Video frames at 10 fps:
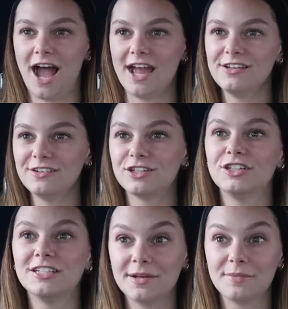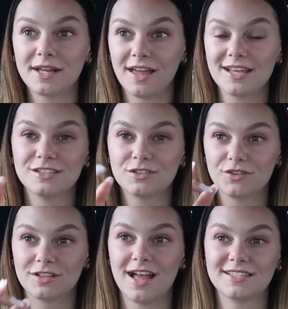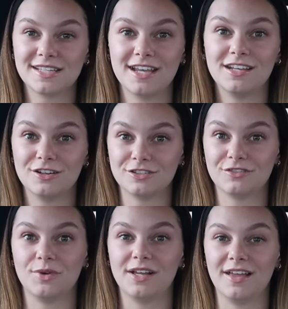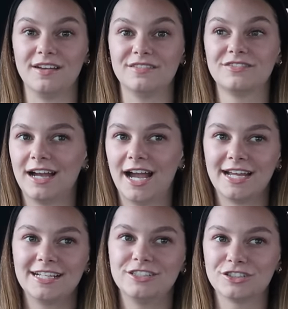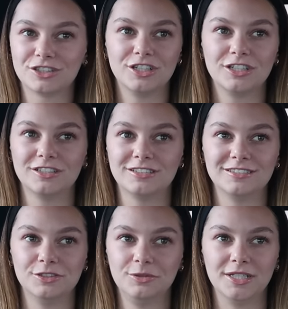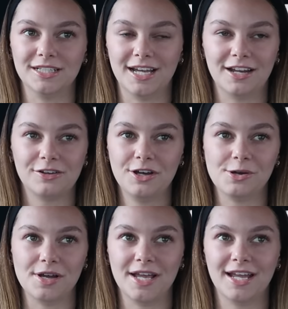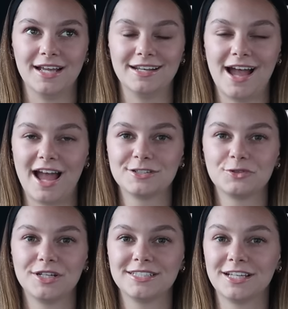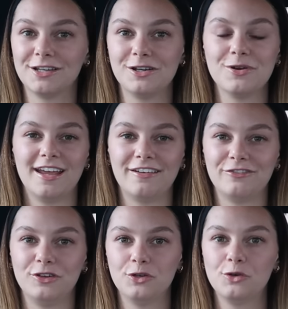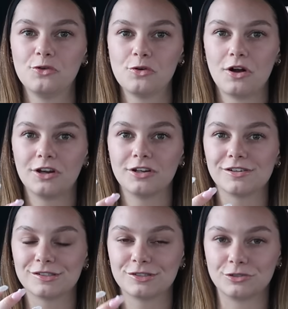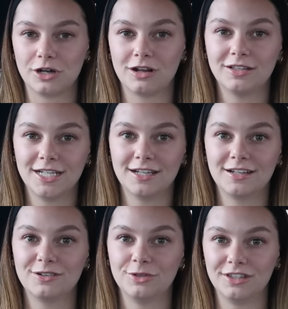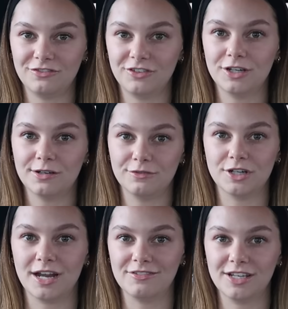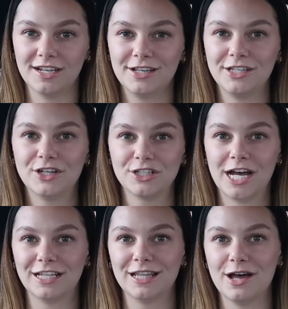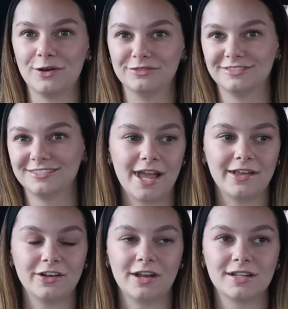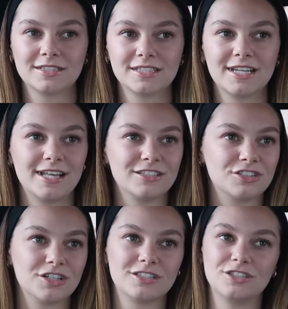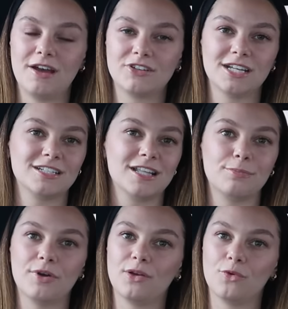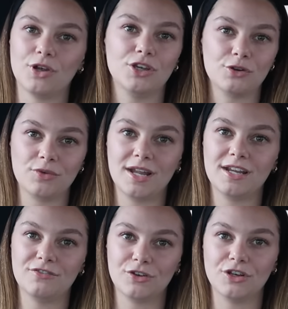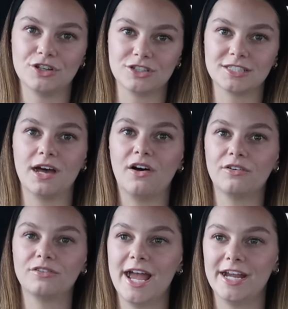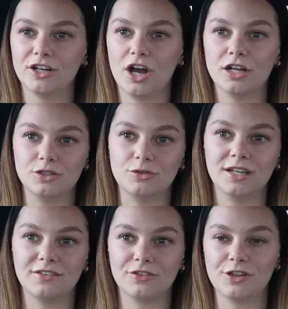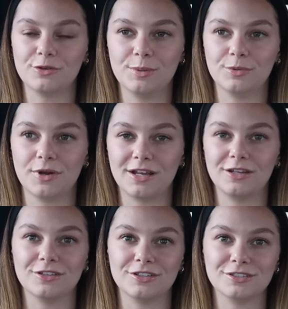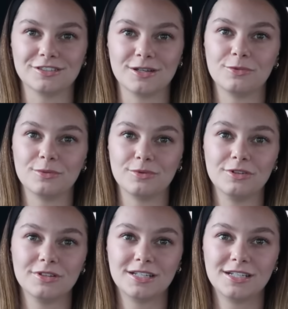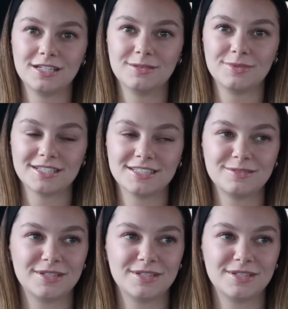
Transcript: I could get my license for the last 8 years of my life. I just couldn't do it. I don't know. And I just wanna tell you, if you are struggling with the fear of driving, you're not alone. And honestly, it's just, you have to get to that point where you're ready for yourself and you're not doing it for other people around you. There's someone pulling up next to